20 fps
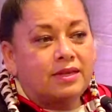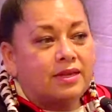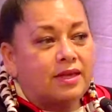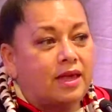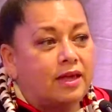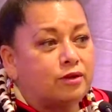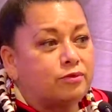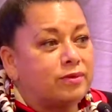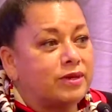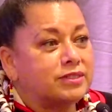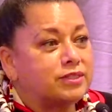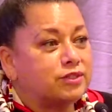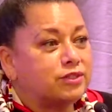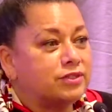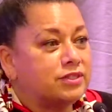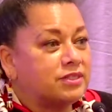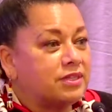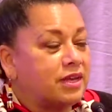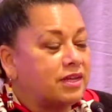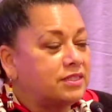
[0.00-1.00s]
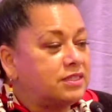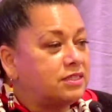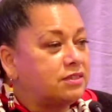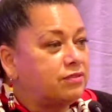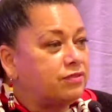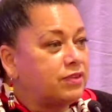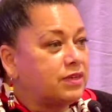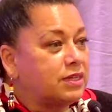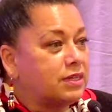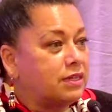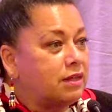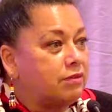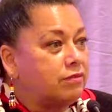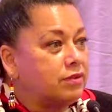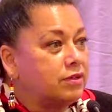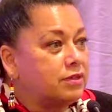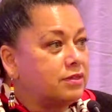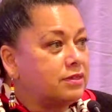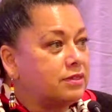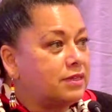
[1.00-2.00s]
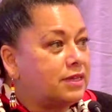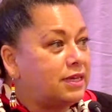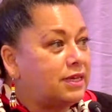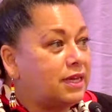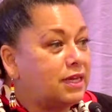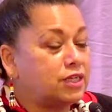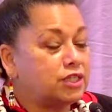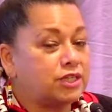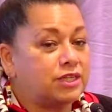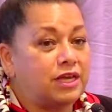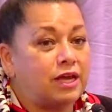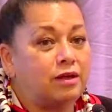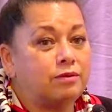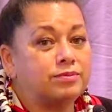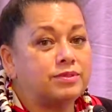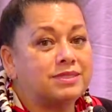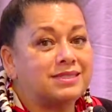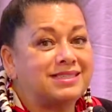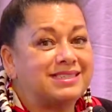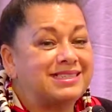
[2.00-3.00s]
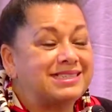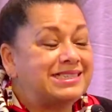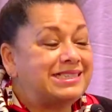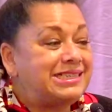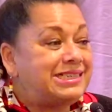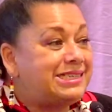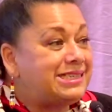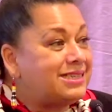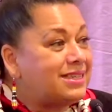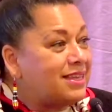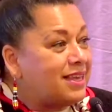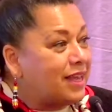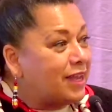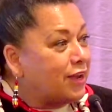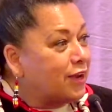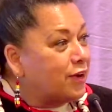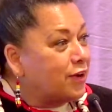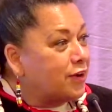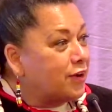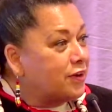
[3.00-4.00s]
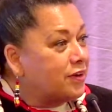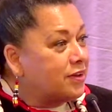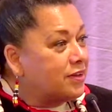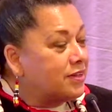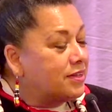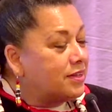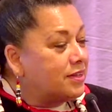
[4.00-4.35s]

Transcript: At a Western scientific level, it actually helps to clean the air,